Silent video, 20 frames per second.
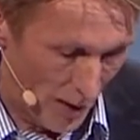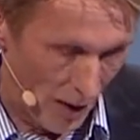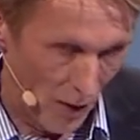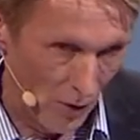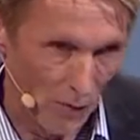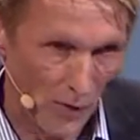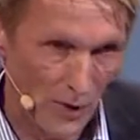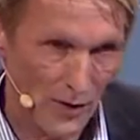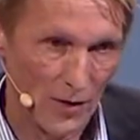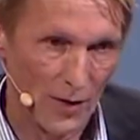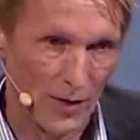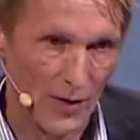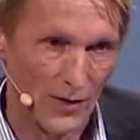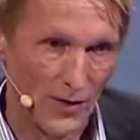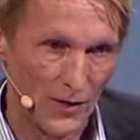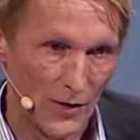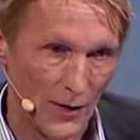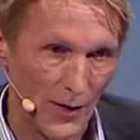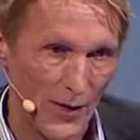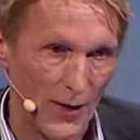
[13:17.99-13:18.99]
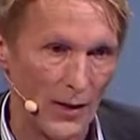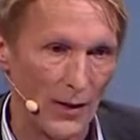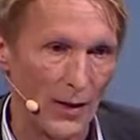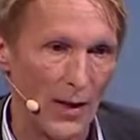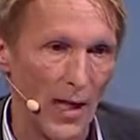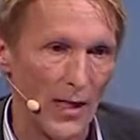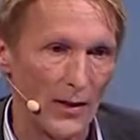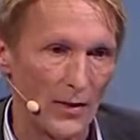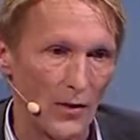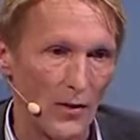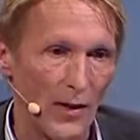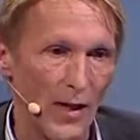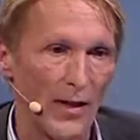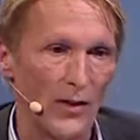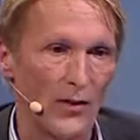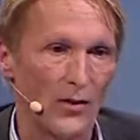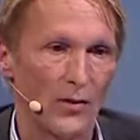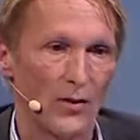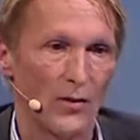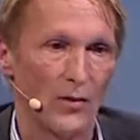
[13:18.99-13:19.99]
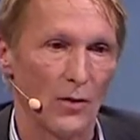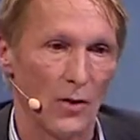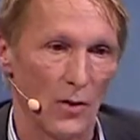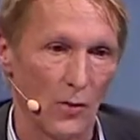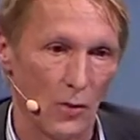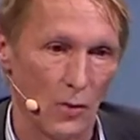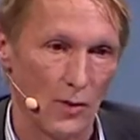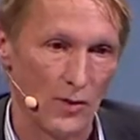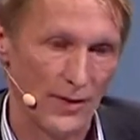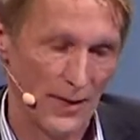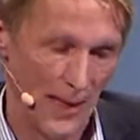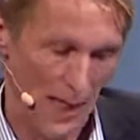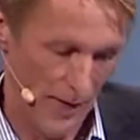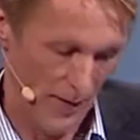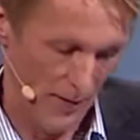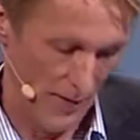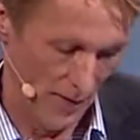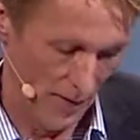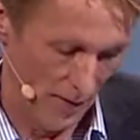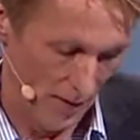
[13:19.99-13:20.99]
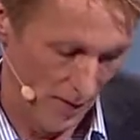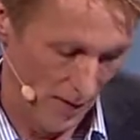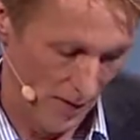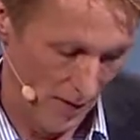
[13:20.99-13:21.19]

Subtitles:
in which strict isolation was central.